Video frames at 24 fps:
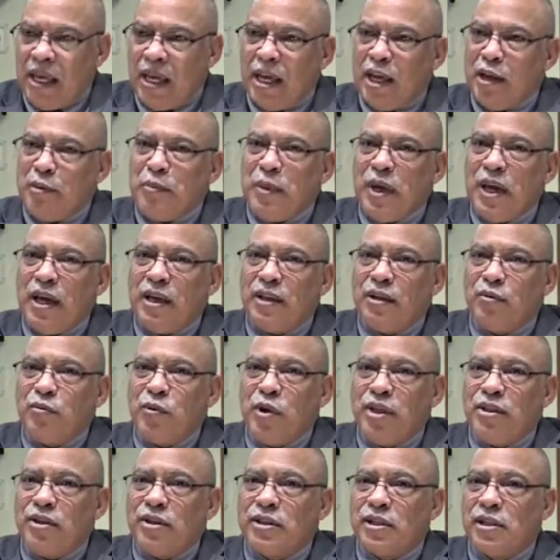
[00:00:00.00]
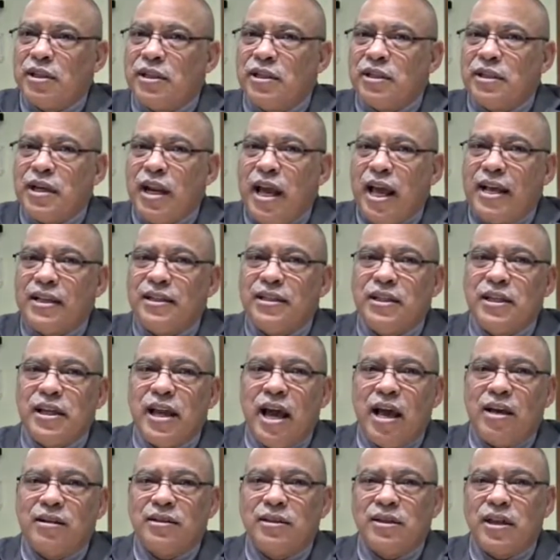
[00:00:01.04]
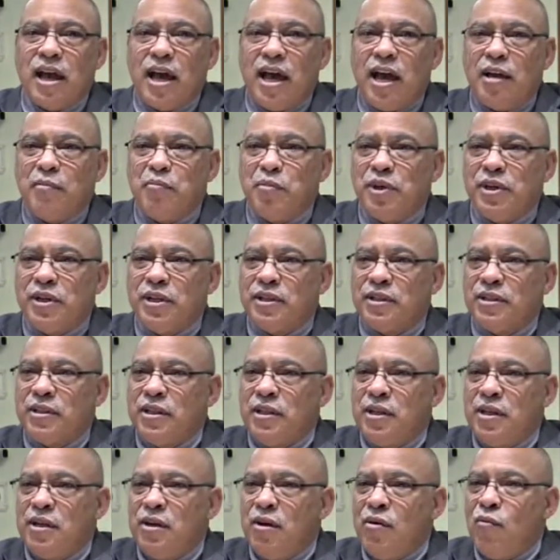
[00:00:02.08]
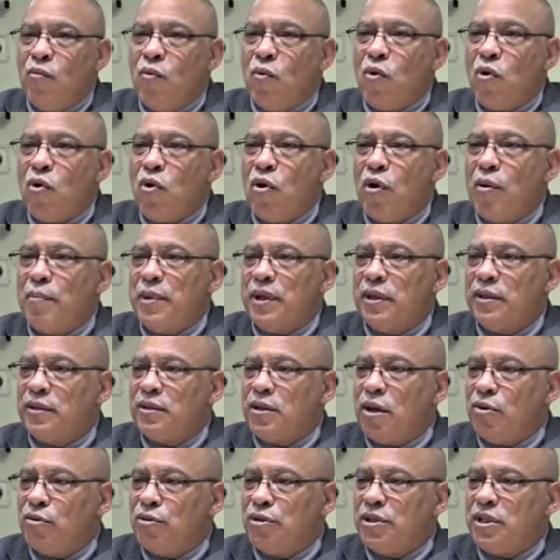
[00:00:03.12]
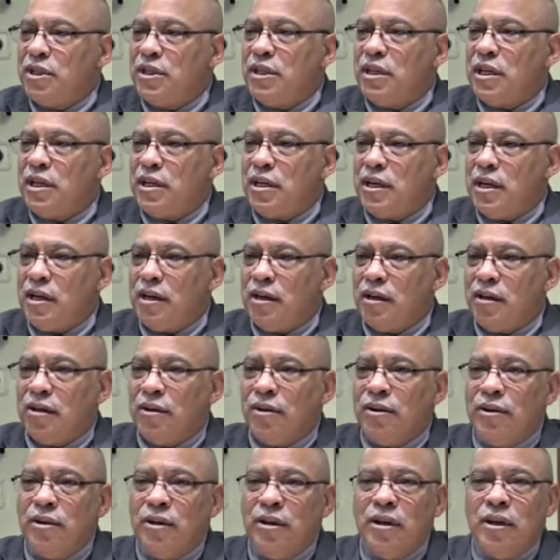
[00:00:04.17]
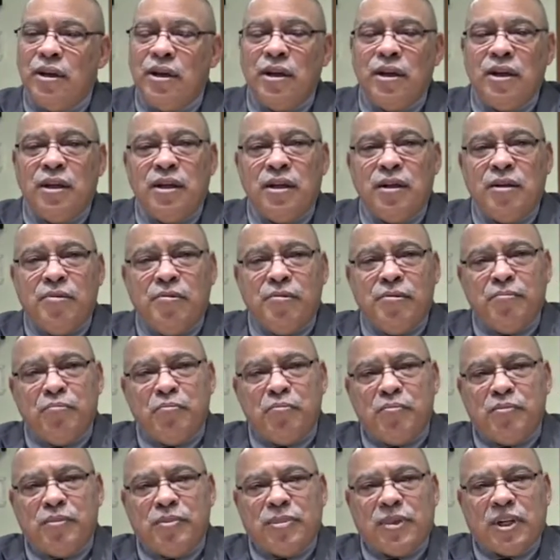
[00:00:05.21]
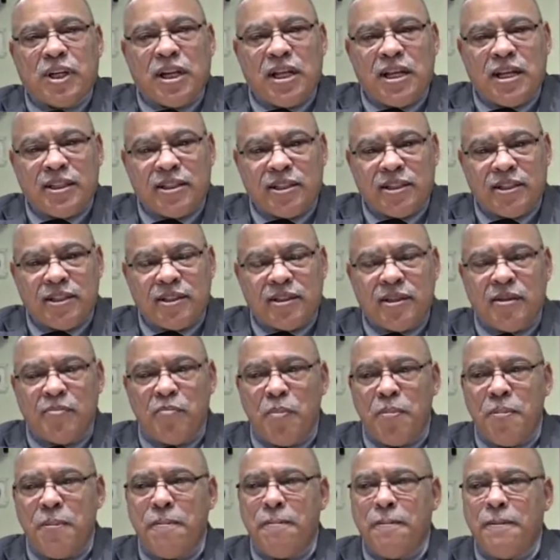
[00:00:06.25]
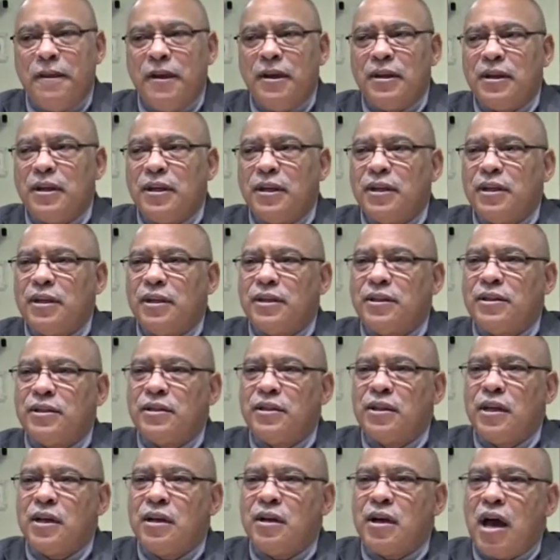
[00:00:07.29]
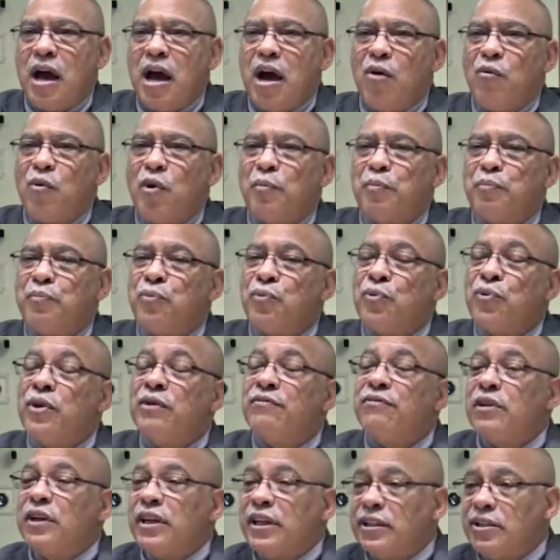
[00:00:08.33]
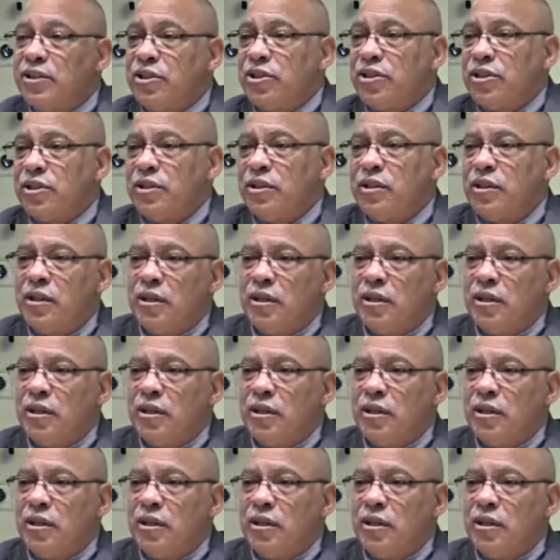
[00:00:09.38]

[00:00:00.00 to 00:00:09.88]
Amen. The weather is a little nasty outside, but it's warm and toasty in here. Plus, it is our privilege